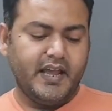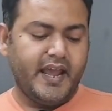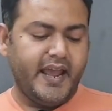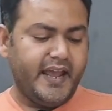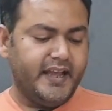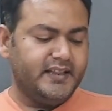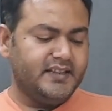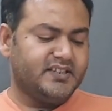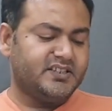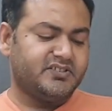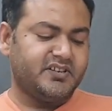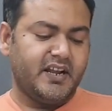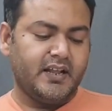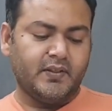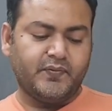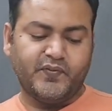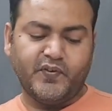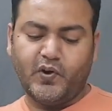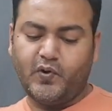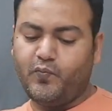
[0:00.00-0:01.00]
L
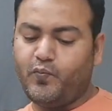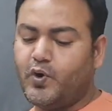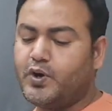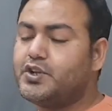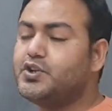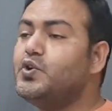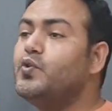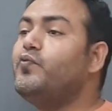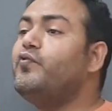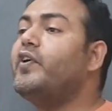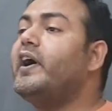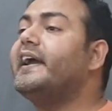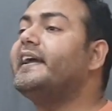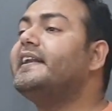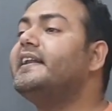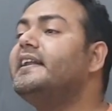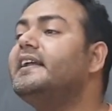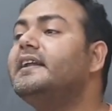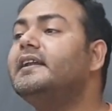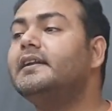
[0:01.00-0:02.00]
stands for what you
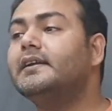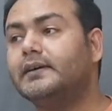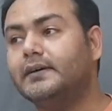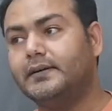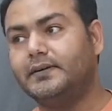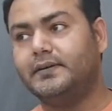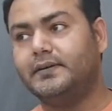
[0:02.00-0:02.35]
finally learn.